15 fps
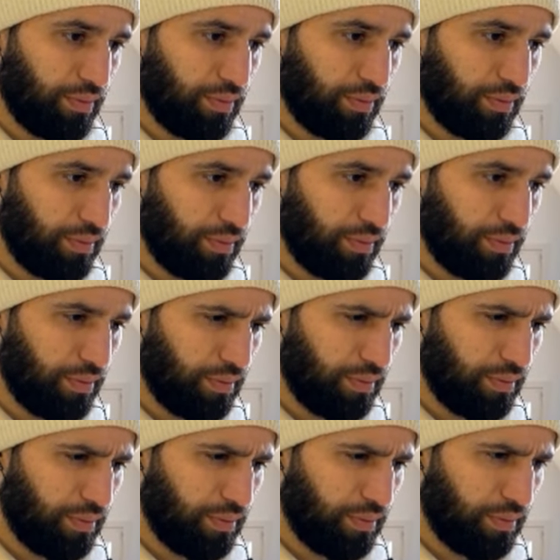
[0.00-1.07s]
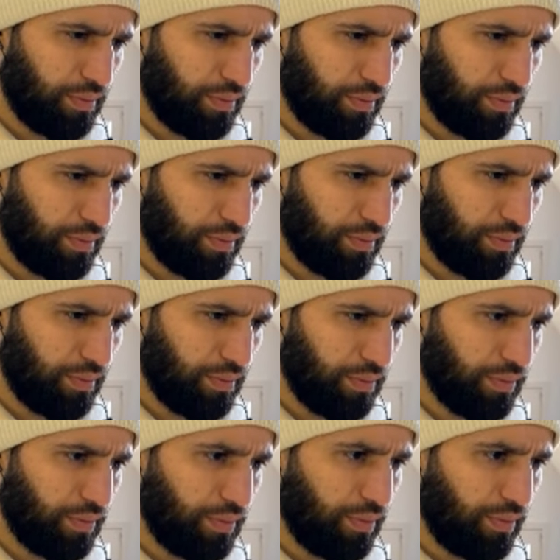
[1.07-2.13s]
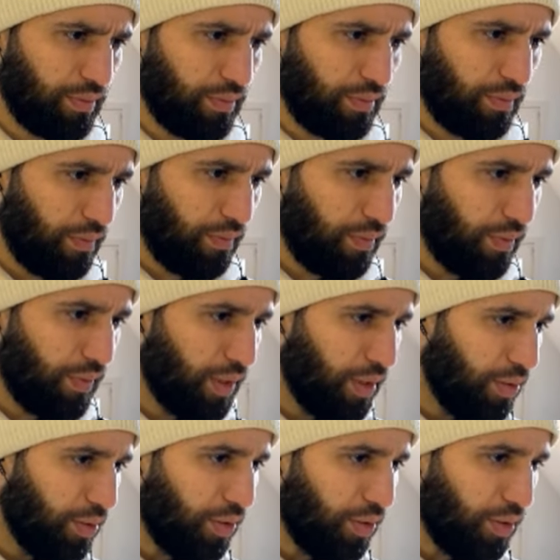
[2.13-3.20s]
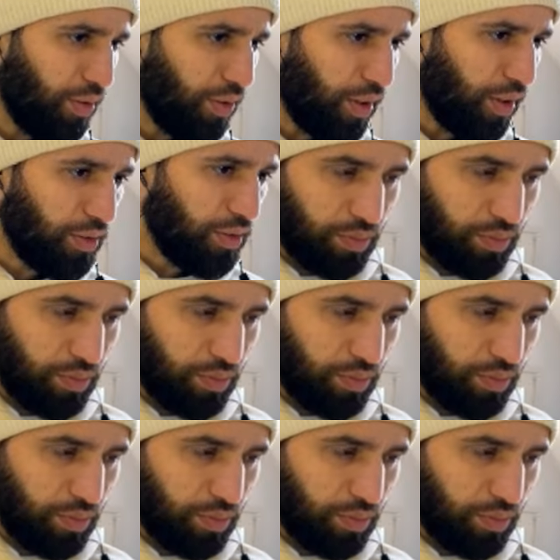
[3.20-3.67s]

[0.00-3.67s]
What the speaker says: No one is speaking in this clip.